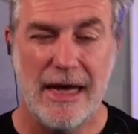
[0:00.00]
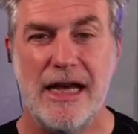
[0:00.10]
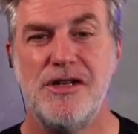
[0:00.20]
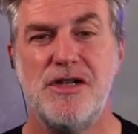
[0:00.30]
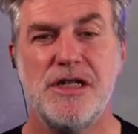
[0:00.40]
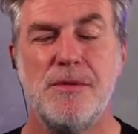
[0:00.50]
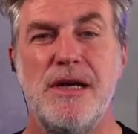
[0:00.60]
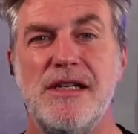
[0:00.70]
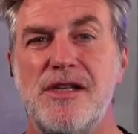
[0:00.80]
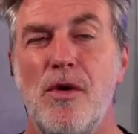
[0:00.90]
It just
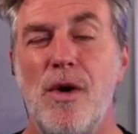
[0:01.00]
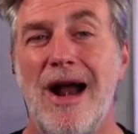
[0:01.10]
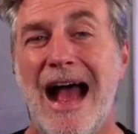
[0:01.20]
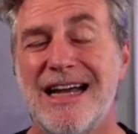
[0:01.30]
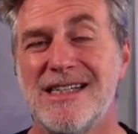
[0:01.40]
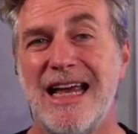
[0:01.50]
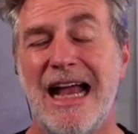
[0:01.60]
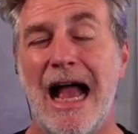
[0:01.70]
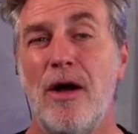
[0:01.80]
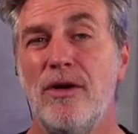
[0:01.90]
means that we're
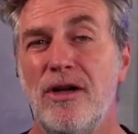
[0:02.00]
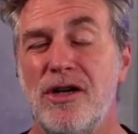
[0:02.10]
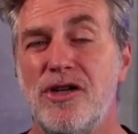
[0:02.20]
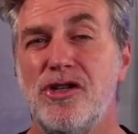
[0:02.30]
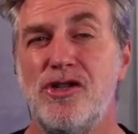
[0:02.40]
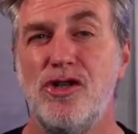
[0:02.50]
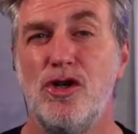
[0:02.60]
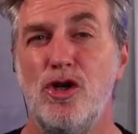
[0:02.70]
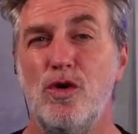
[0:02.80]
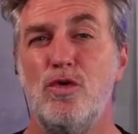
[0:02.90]
asking our learners to
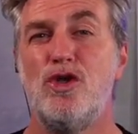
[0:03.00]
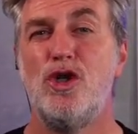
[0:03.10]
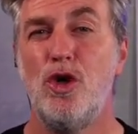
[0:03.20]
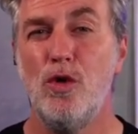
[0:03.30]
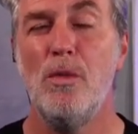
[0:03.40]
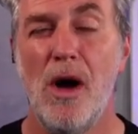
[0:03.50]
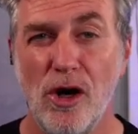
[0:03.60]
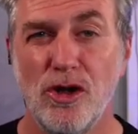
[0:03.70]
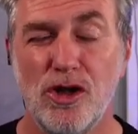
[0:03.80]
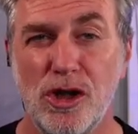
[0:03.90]
do too
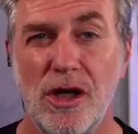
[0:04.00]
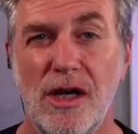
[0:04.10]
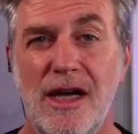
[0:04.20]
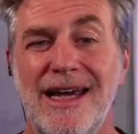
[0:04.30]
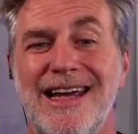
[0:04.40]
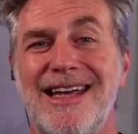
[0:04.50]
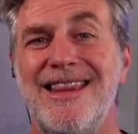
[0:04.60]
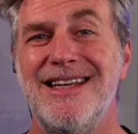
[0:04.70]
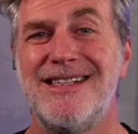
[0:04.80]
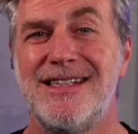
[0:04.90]
much
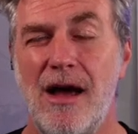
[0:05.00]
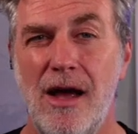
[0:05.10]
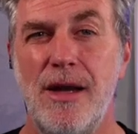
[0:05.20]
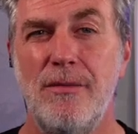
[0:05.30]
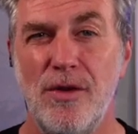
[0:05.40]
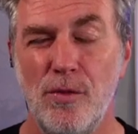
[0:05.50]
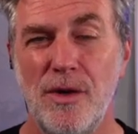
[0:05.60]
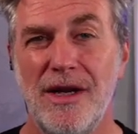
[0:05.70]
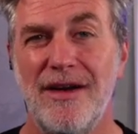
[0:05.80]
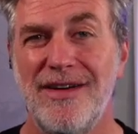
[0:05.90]
in the time that
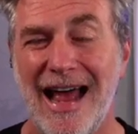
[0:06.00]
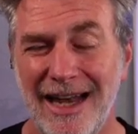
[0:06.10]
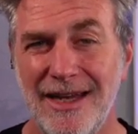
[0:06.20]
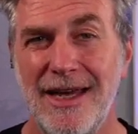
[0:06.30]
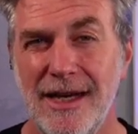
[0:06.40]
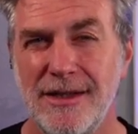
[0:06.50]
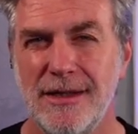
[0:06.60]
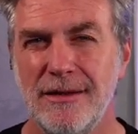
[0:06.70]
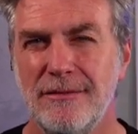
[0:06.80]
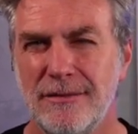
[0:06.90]
we have
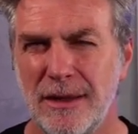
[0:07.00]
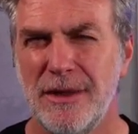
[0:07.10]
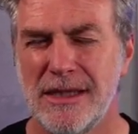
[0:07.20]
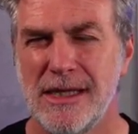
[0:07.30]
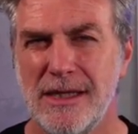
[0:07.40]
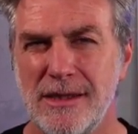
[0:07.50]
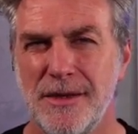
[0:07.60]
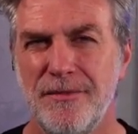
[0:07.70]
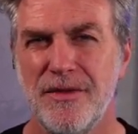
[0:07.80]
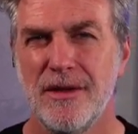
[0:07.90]
allocated. That makes sense?
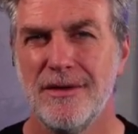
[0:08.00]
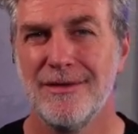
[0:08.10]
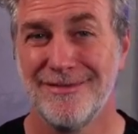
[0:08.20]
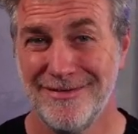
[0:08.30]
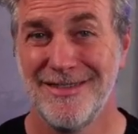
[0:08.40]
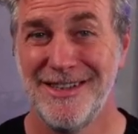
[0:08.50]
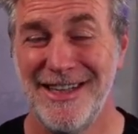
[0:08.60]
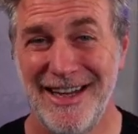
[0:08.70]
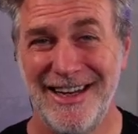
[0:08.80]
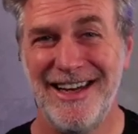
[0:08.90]

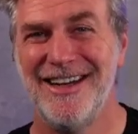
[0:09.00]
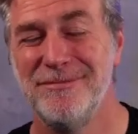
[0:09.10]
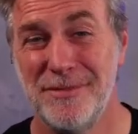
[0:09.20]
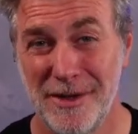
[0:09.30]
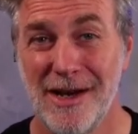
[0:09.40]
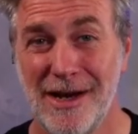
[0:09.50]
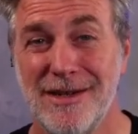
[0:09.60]
Did it again, but